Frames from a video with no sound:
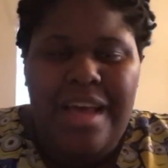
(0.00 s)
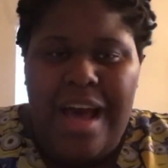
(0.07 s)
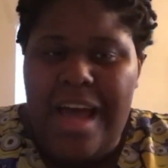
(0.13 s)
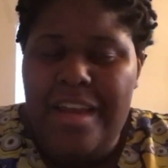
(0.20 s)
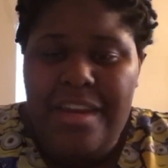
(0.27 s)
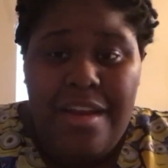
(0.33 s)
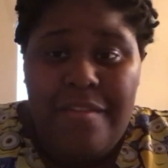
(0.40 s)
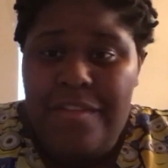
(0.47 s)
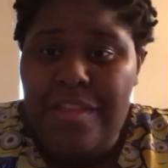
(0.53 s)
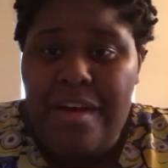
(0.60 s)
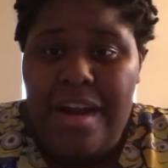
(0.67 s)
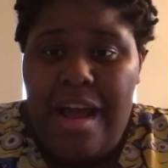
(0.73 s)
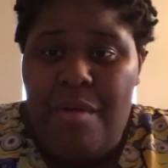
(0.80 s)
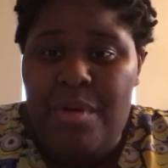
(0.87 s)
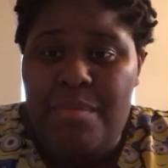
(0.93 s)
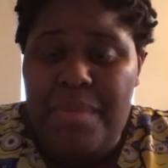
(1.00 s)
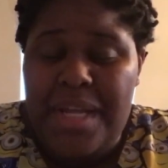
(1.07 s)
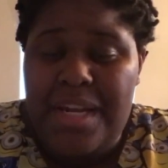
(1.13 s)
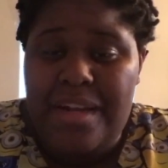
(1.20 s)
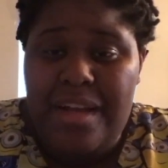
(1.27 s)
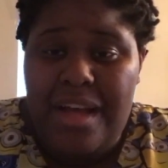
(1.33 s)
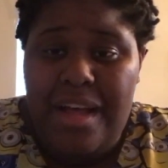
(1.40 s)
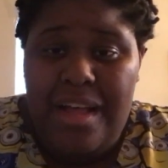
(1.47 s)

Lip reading: I never thought I would meet an